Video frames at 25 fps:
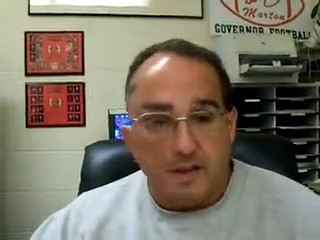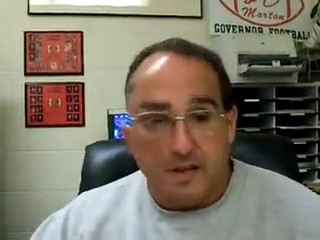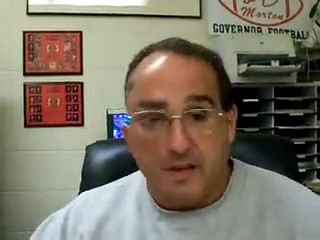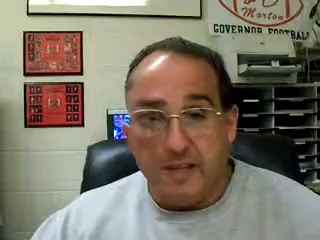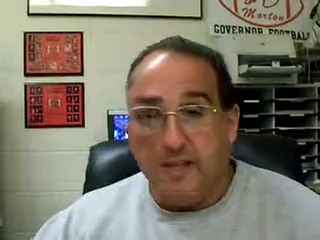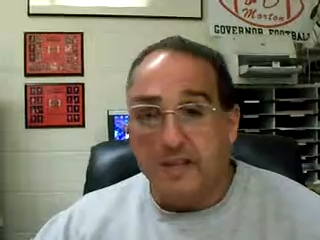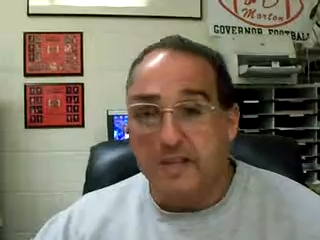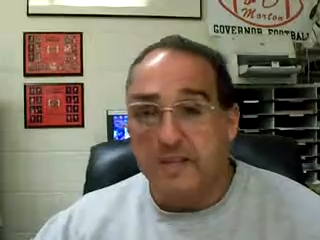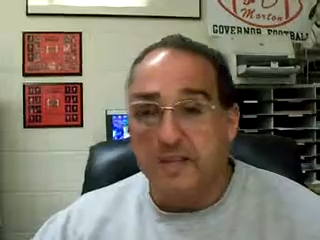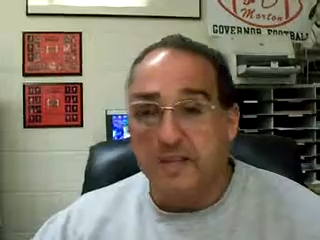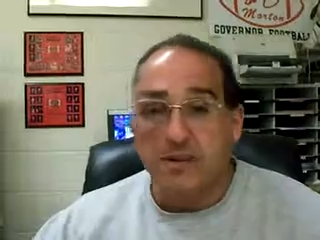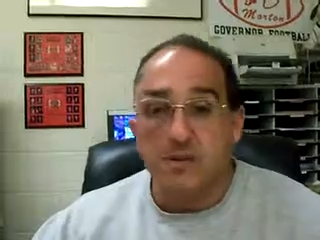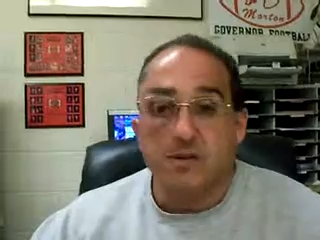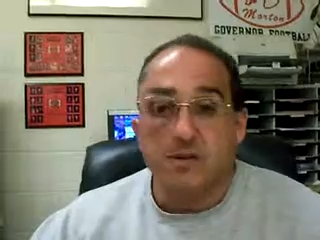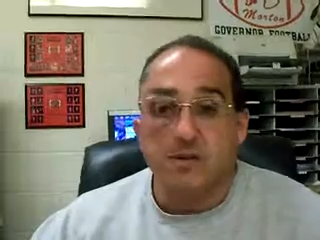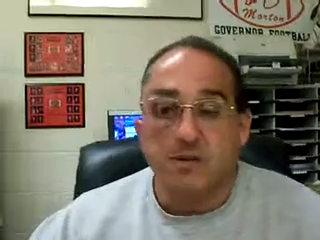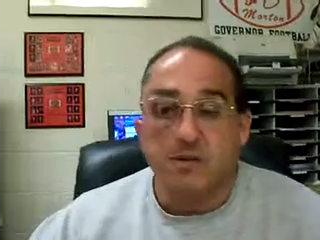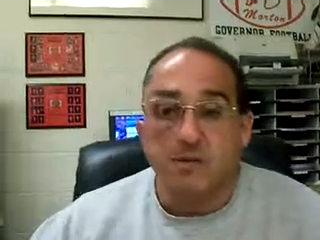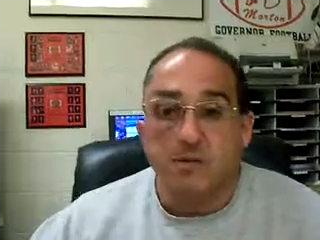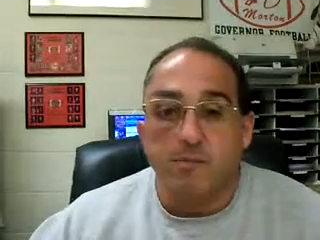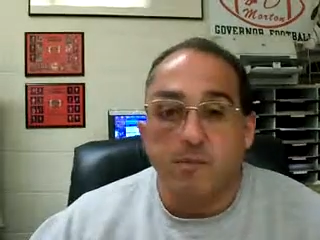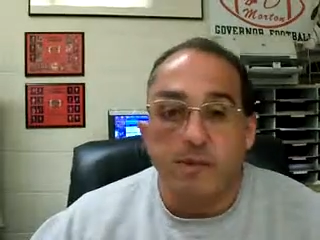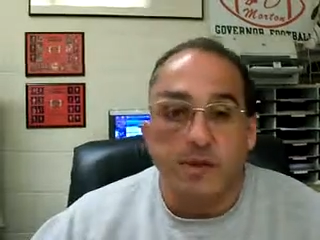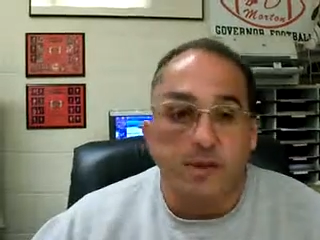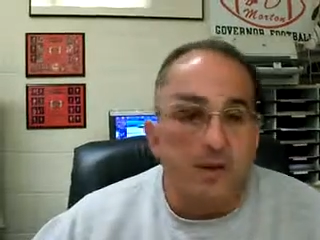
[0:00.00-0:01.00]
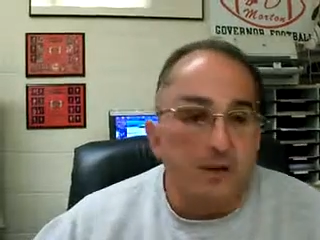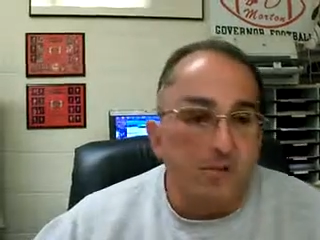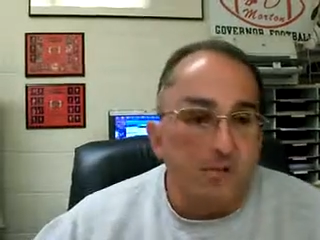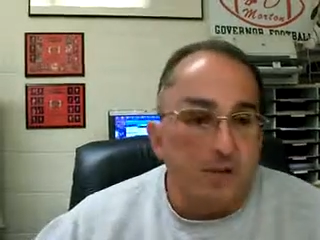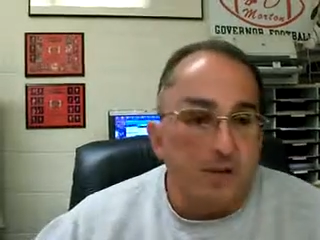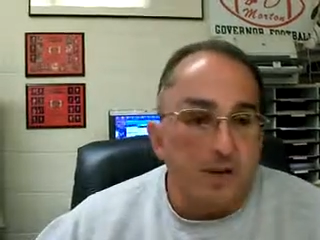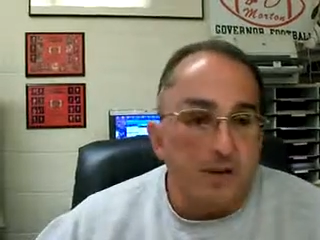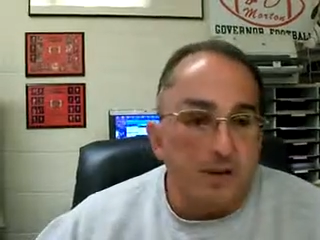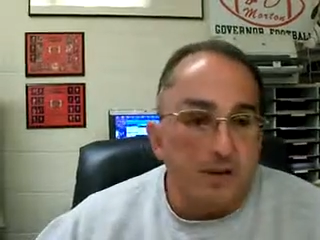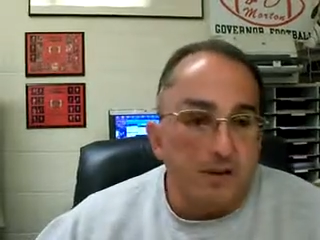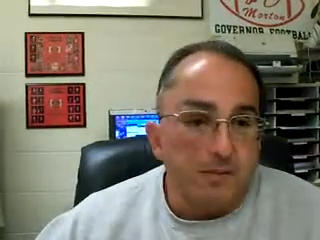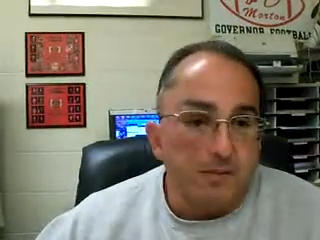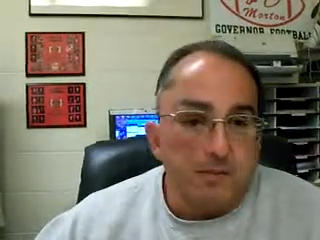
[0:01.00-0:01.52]
the years of being
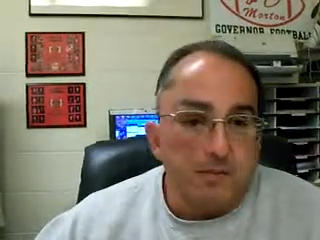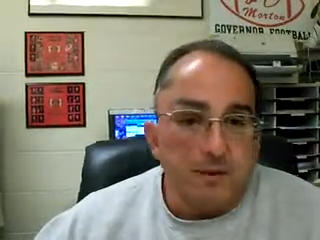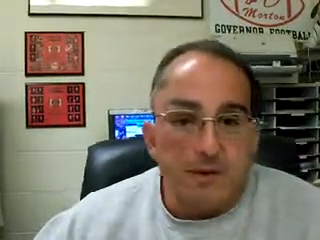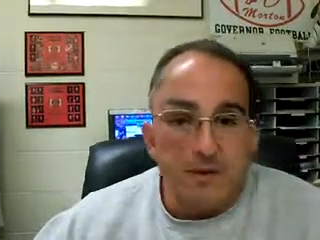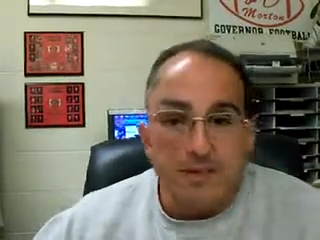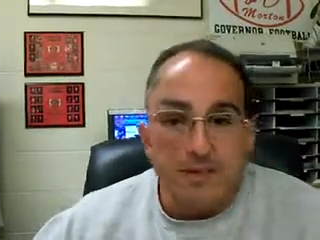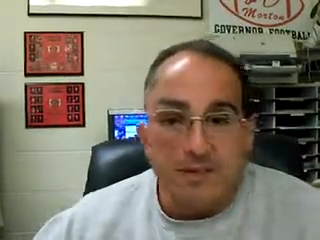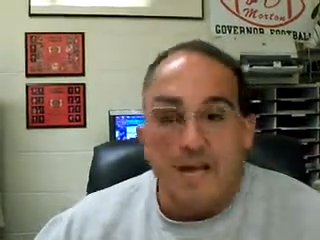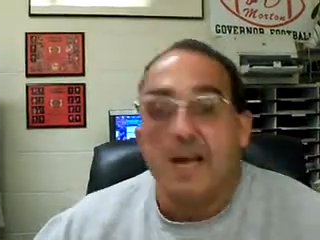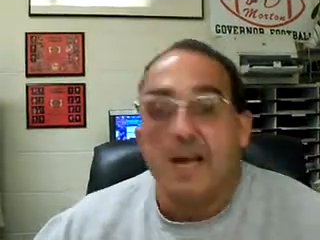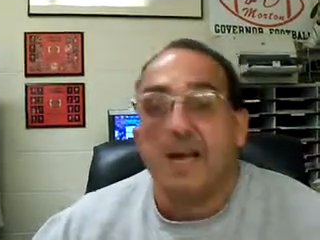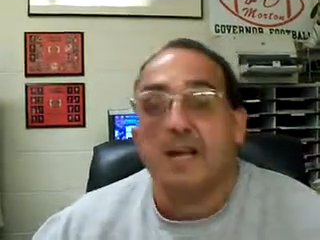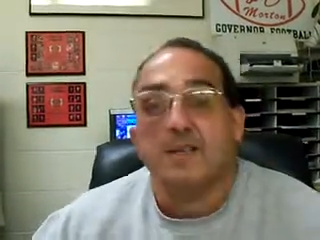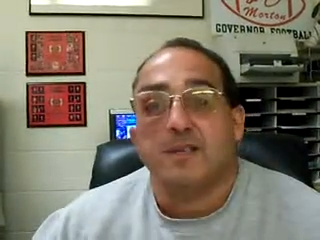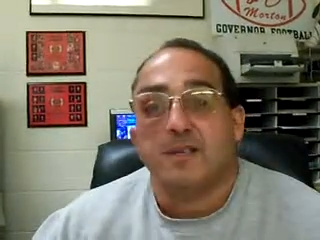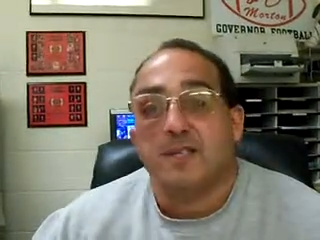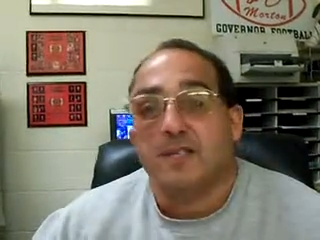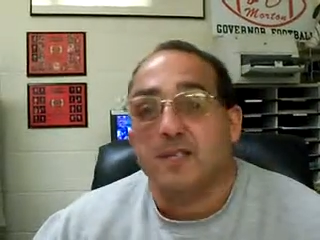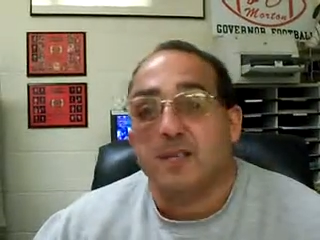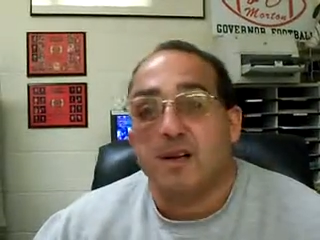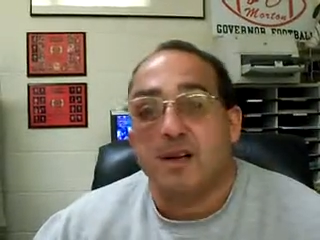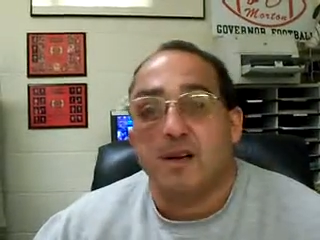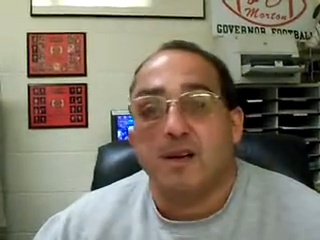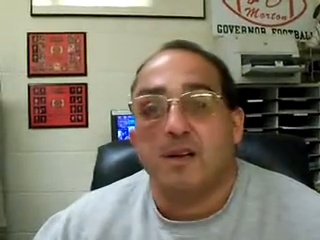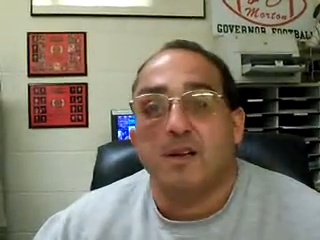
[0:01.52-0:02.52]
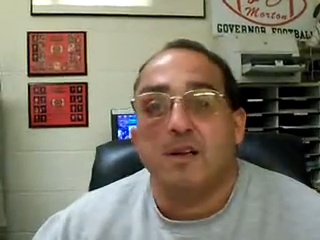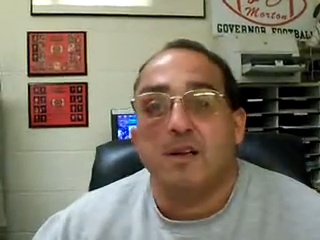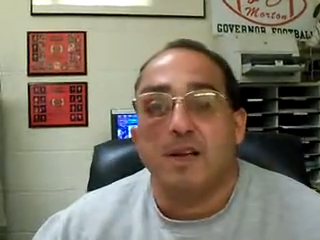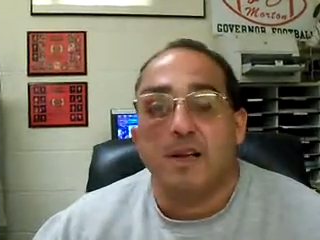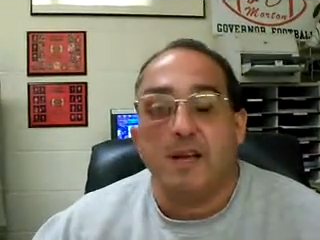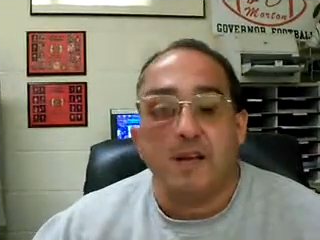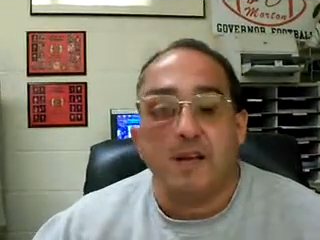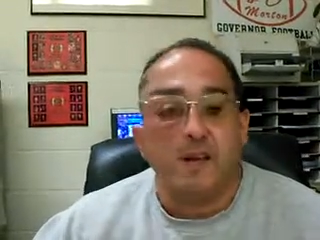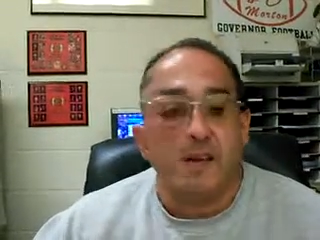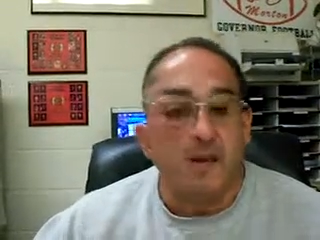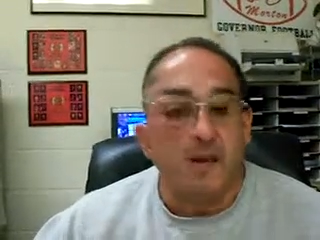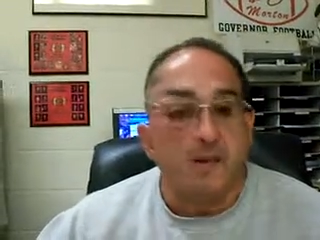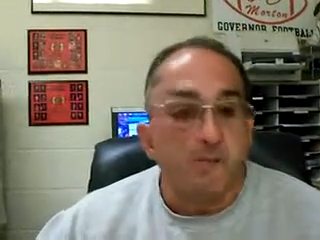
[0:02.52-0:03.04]
my, my dad's son
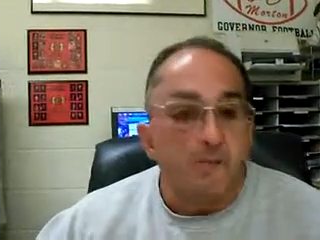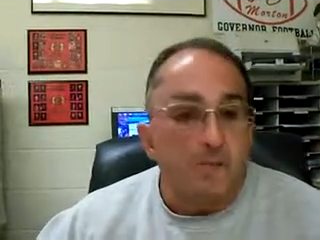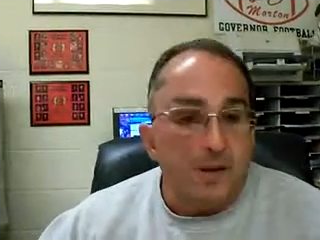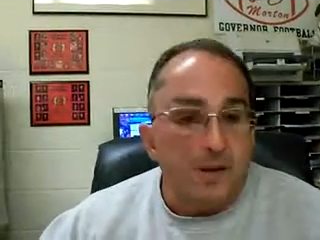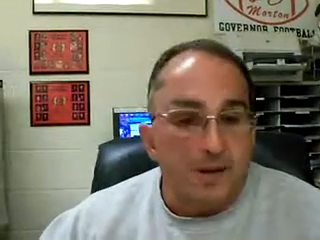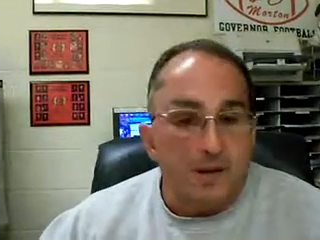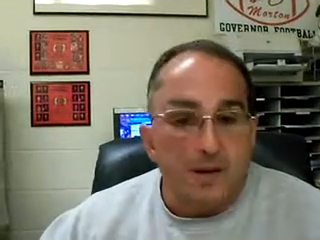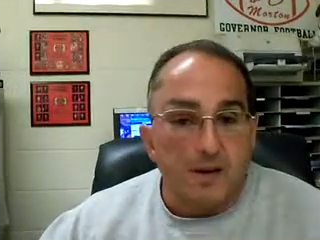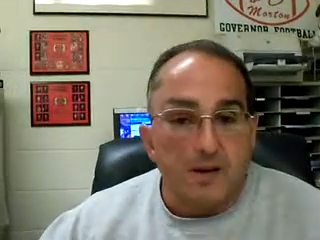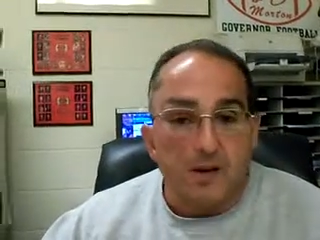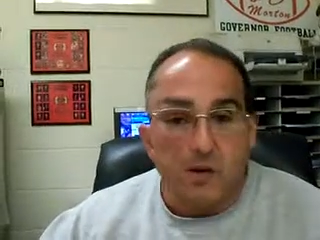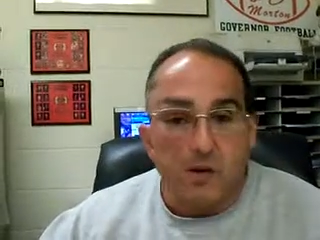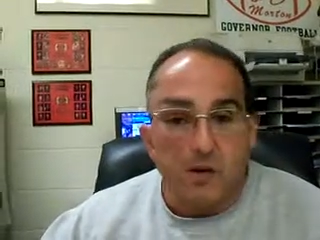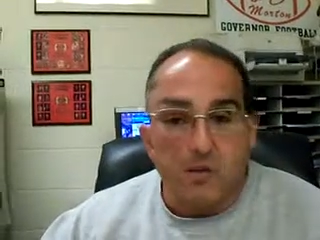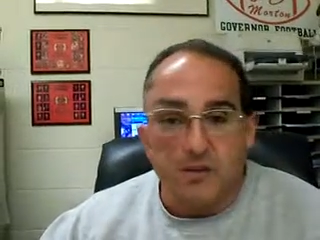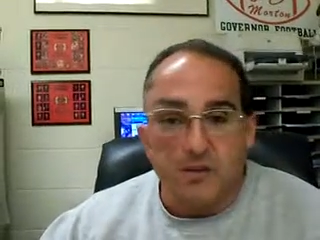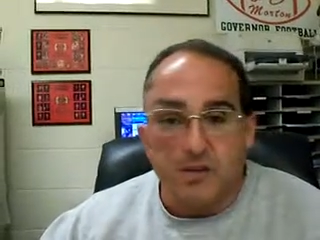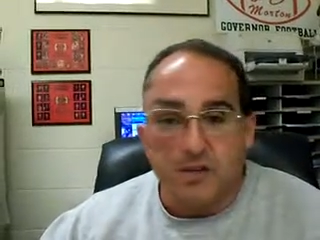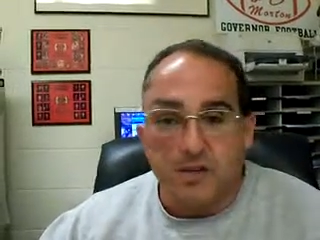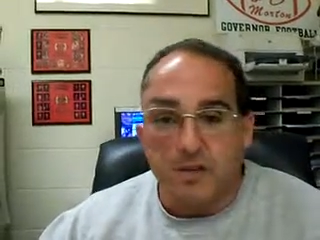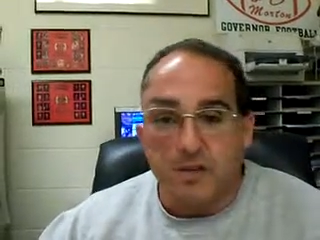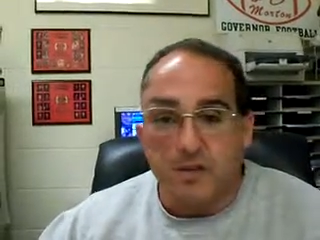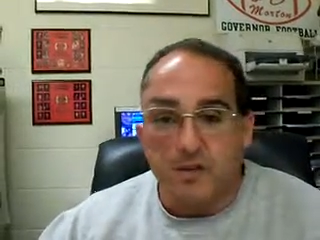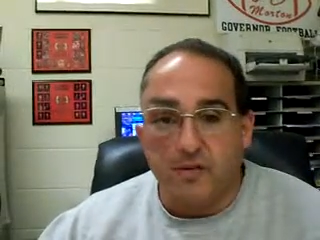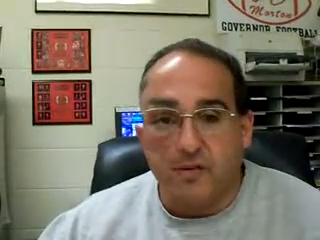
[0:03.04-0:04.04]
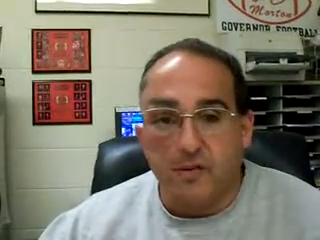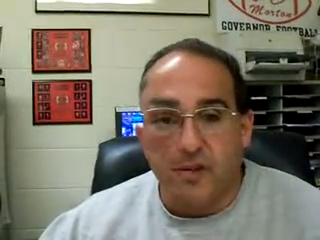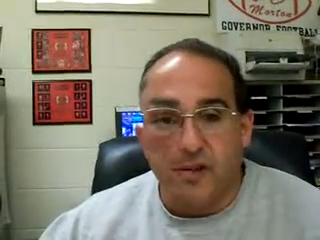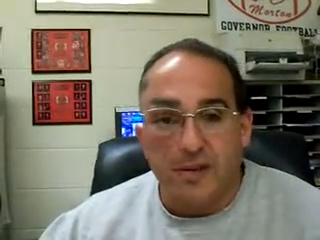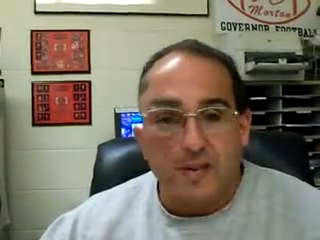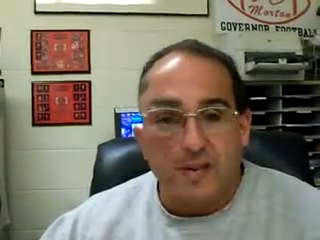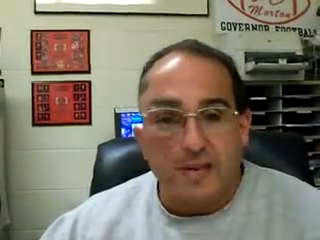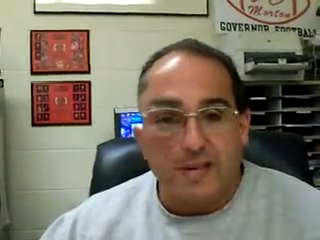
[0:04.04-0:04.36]
and, and being a coach is